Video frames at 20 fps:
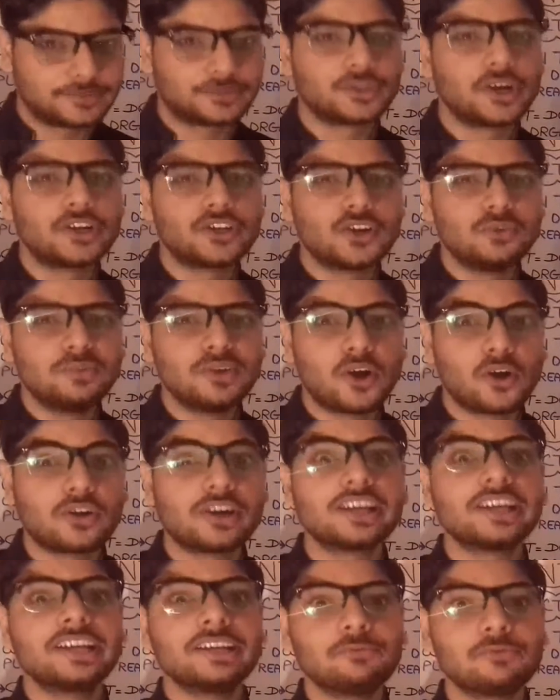So it will be
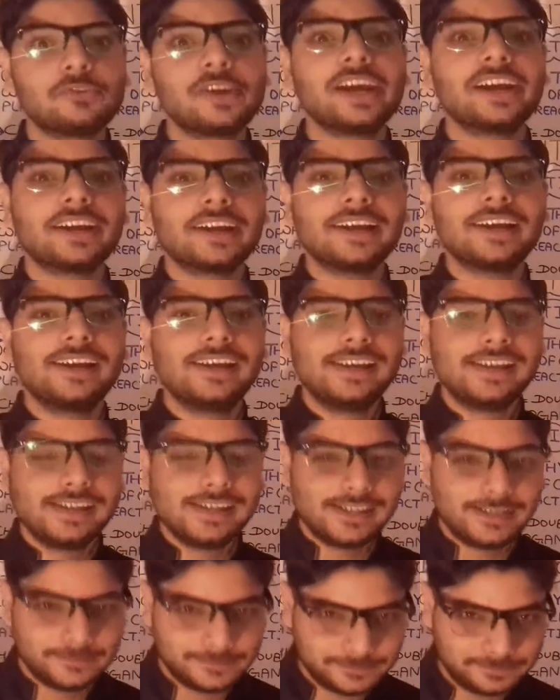occurring in where
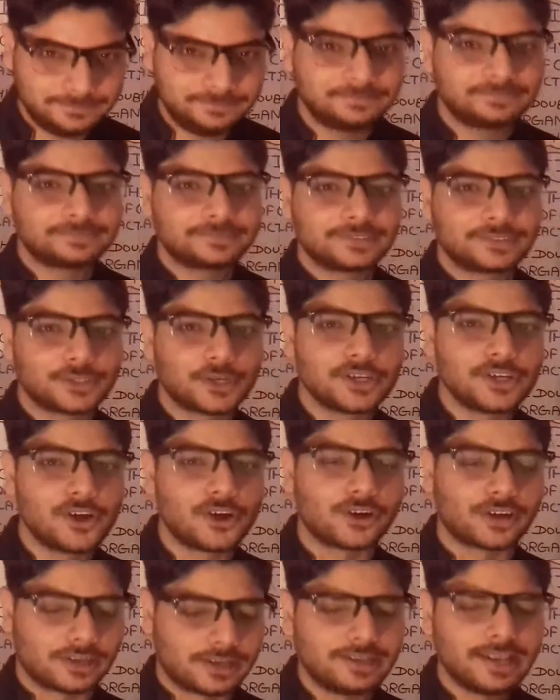so
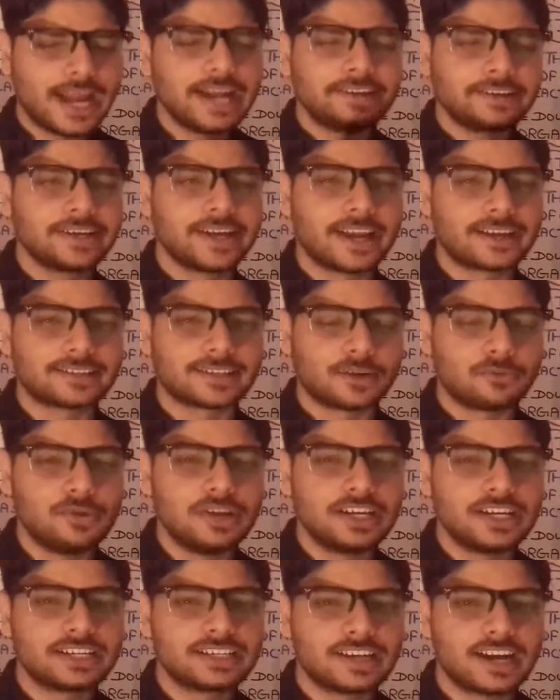your light reaction
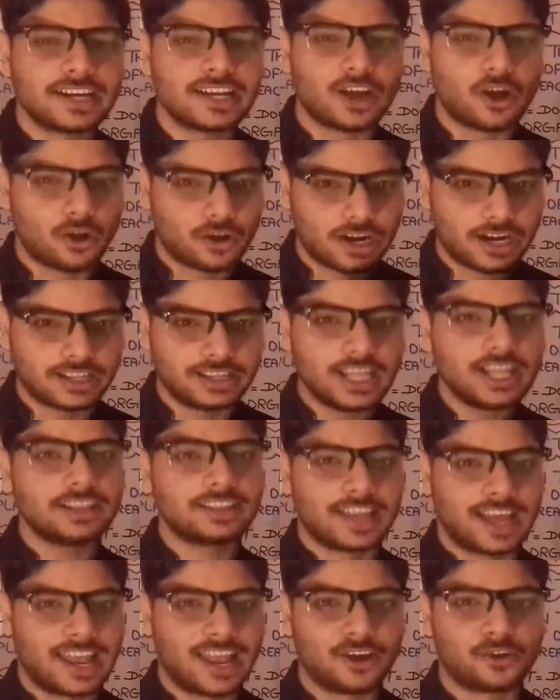will literally occur in
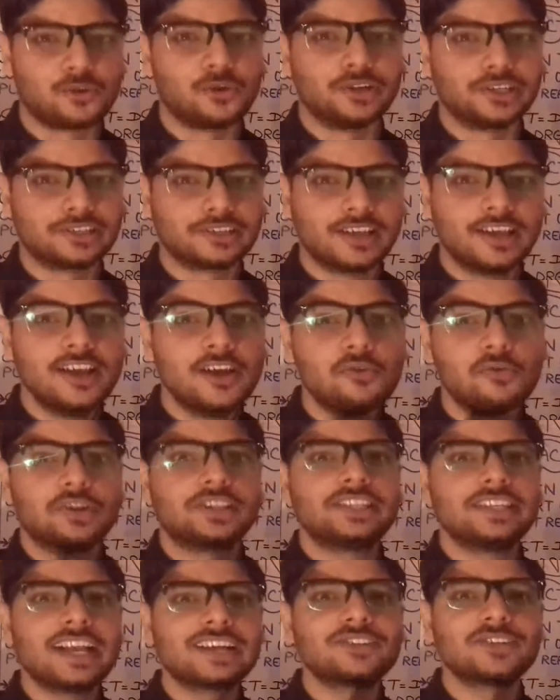the thylakoid,
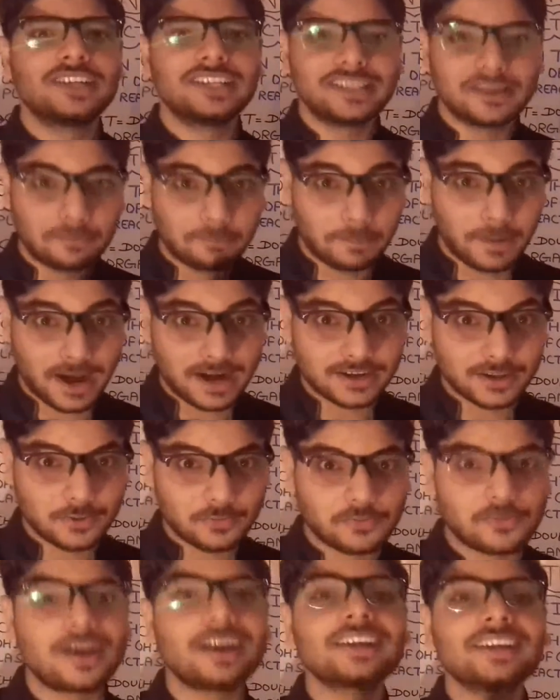which is actually the part
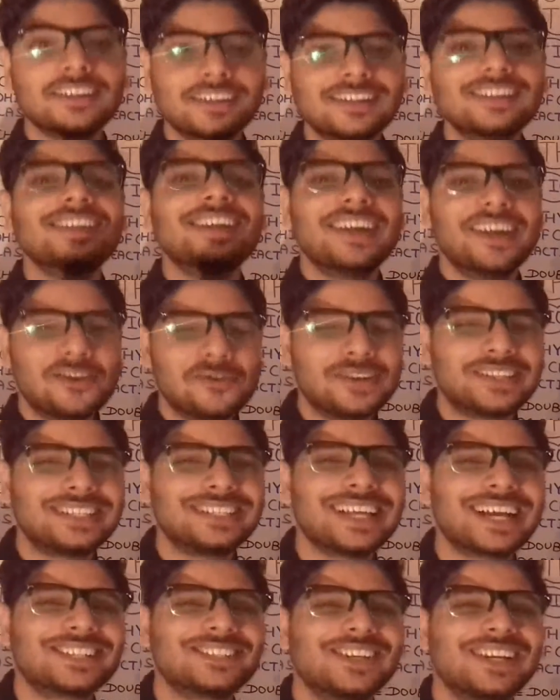of what? Which
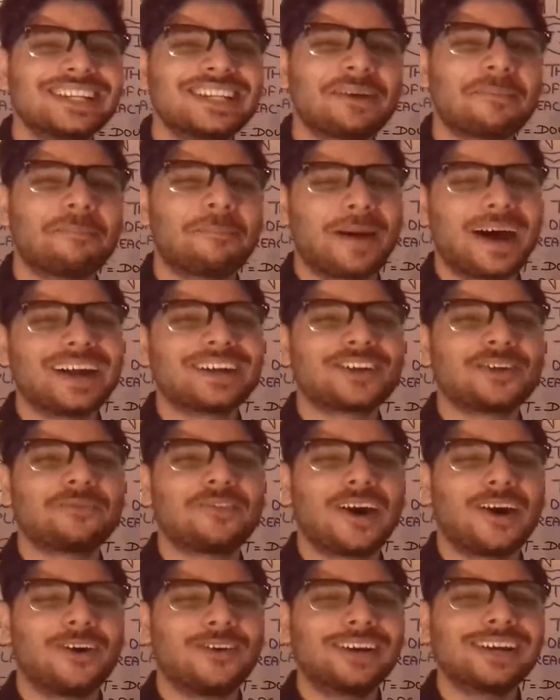is actually the part
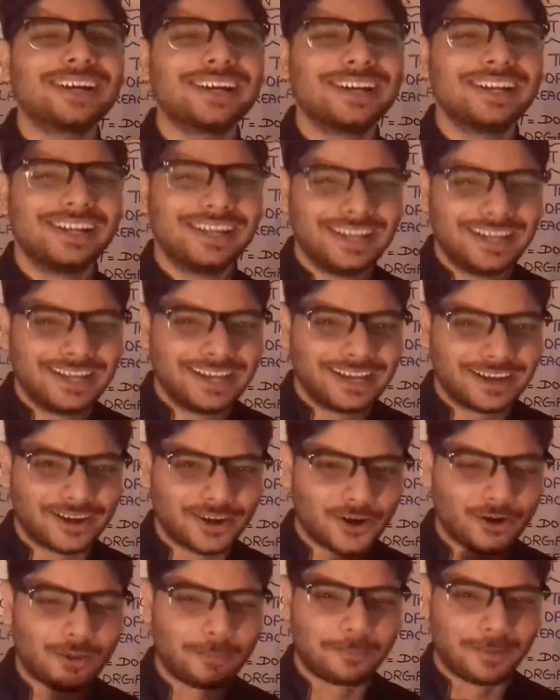of our
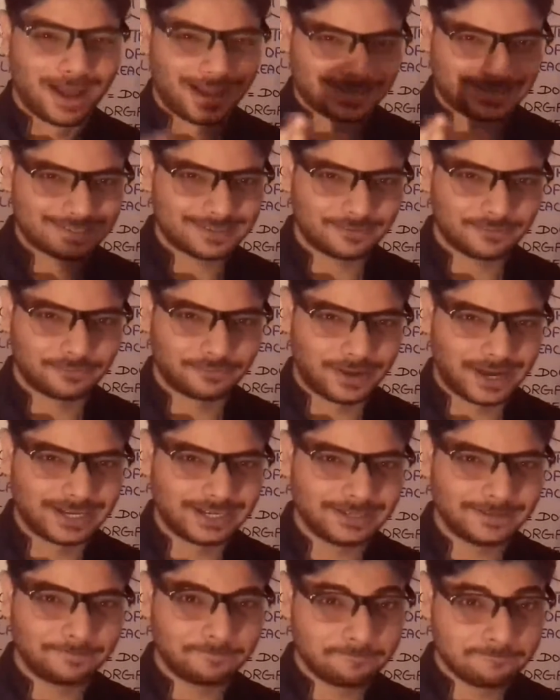chloroplast.
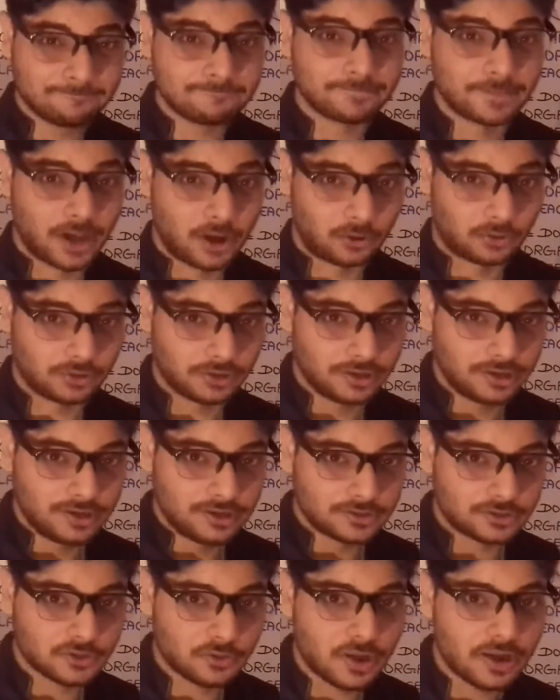Fine. Now,
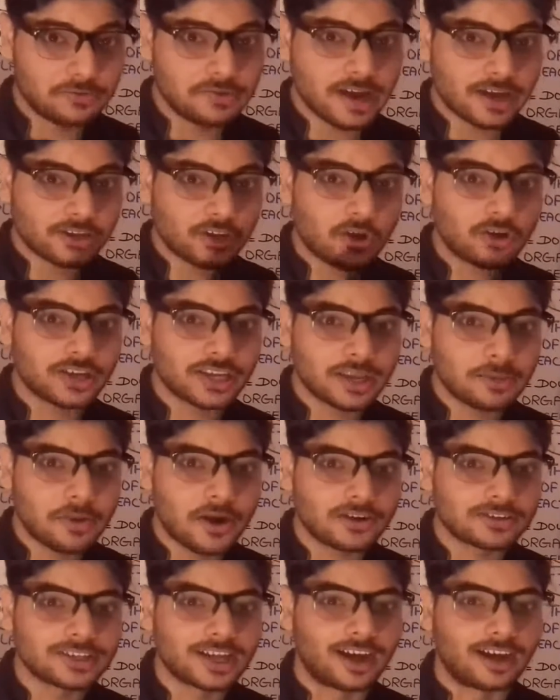so when we are talking
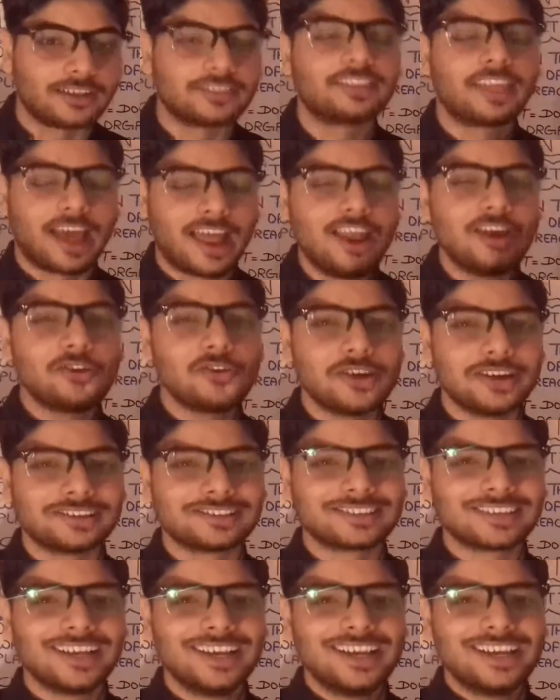about the
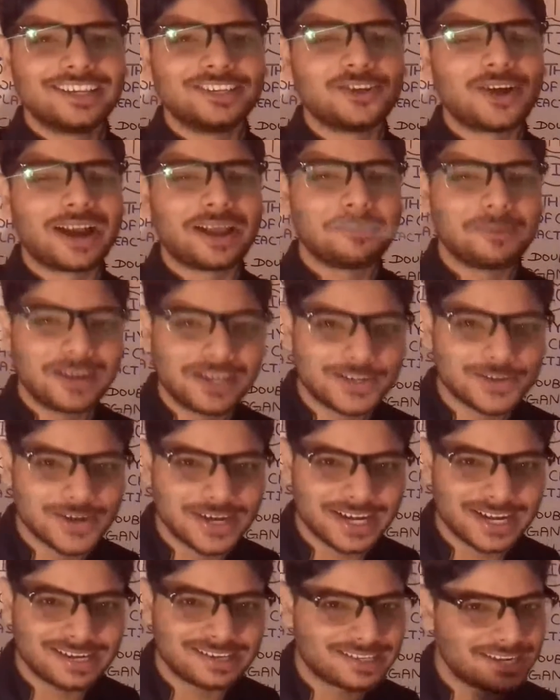thylakoids, you are able to
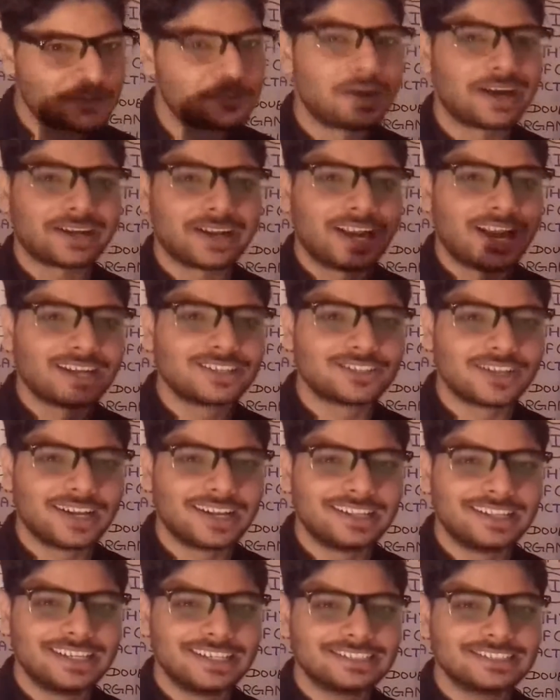understand what are
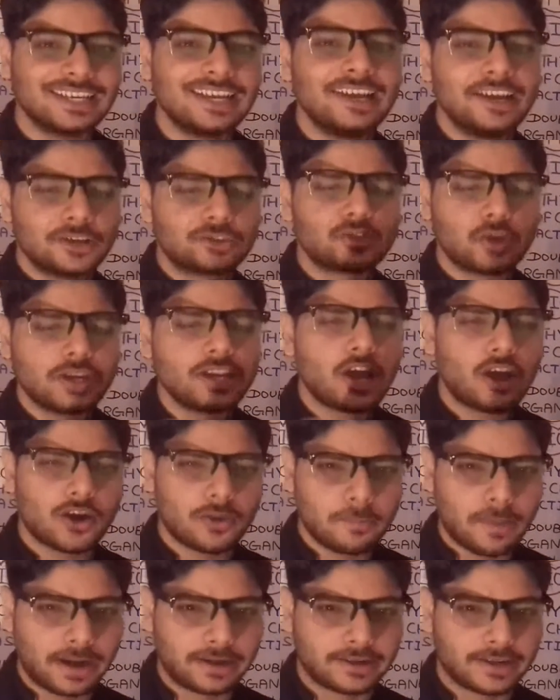actually these. So in
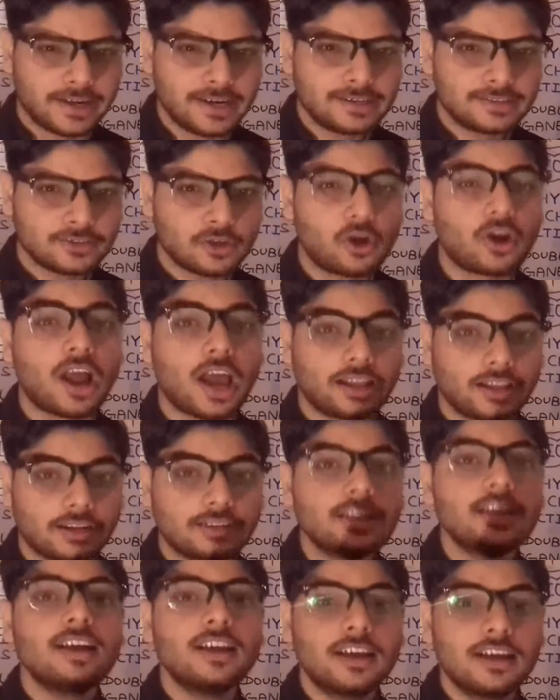our matrix or
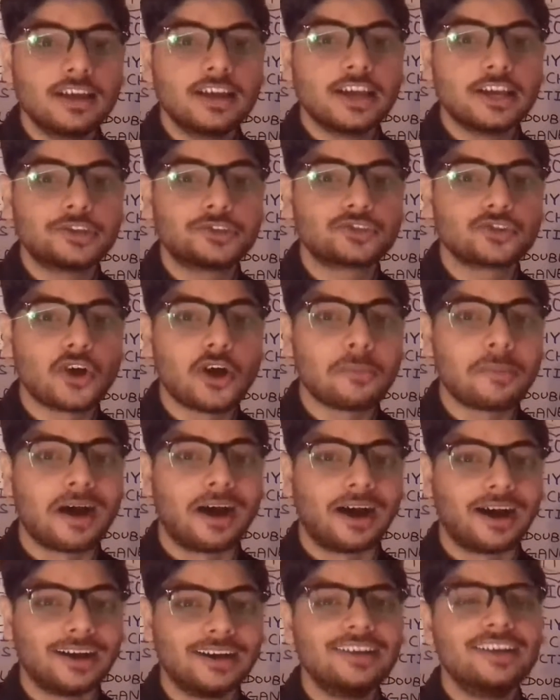either the
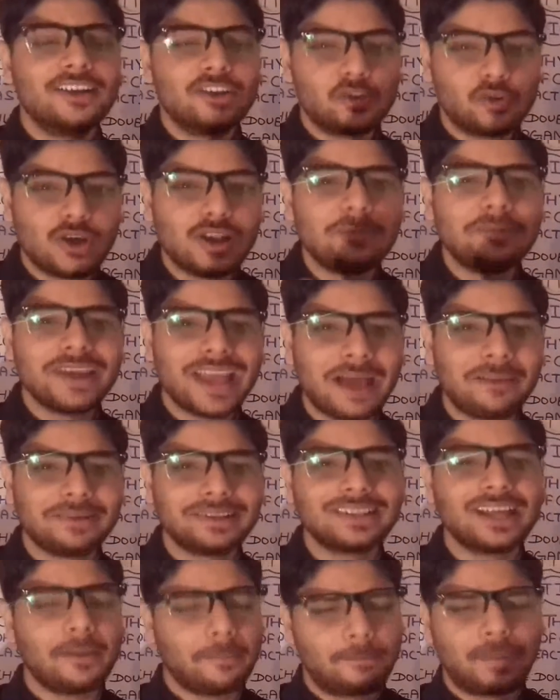stroma, we will be
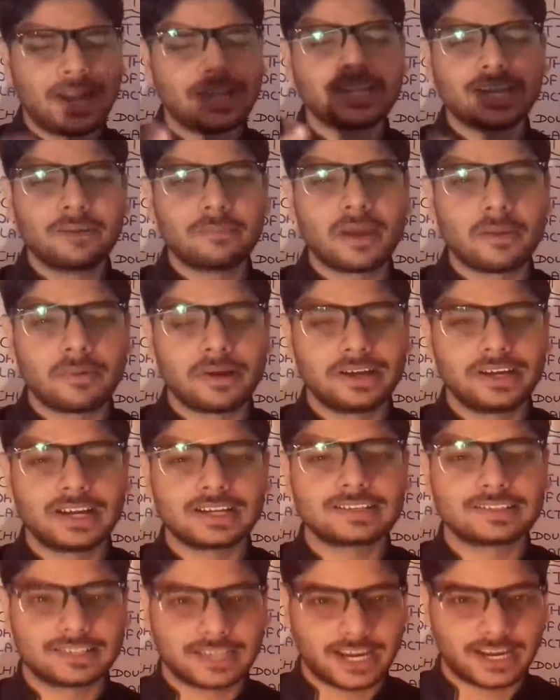having the flattened
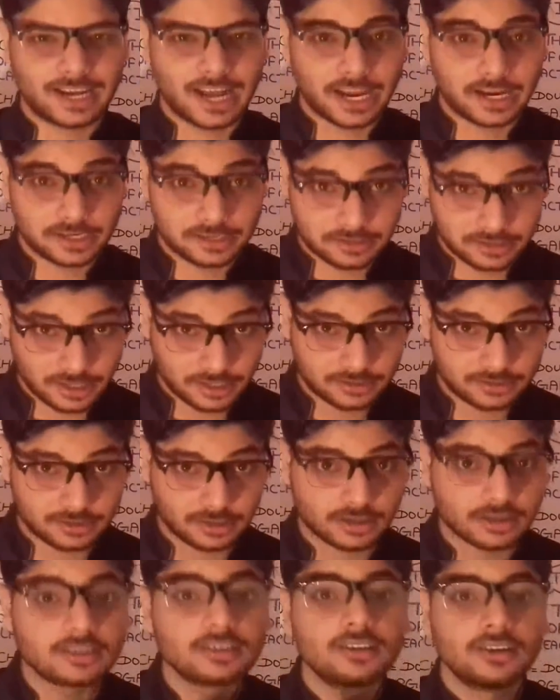membranous sac-like
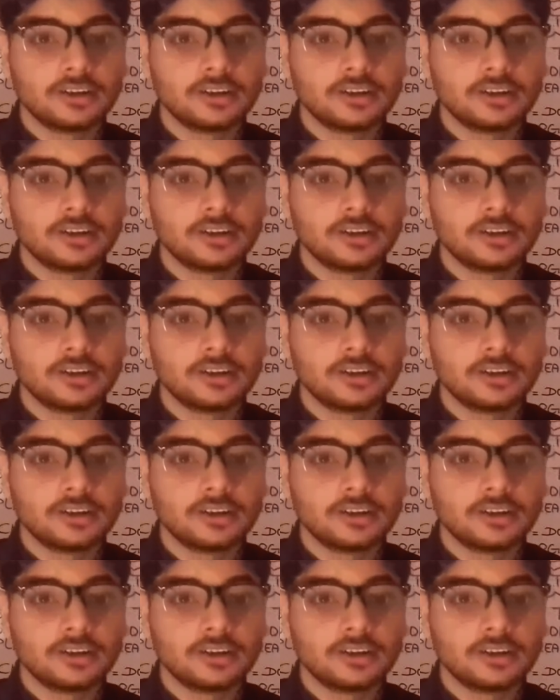structure.